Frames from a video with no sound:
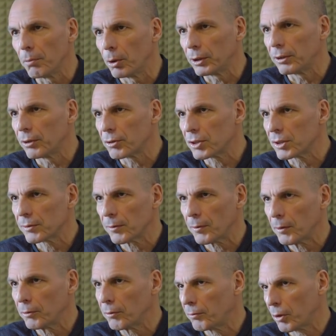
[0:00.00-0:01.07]
monitors in
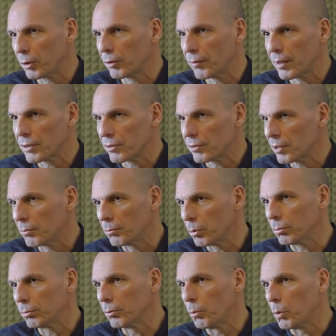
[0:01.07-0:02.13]
front of us
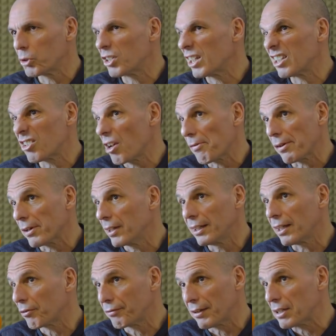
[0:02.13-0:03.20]
watching each other
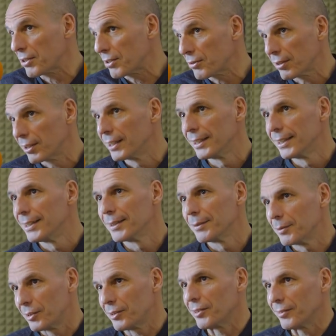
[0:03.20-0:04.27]
and our faces,
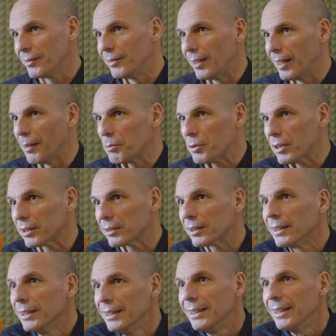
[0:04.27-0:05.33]
which is really absurd.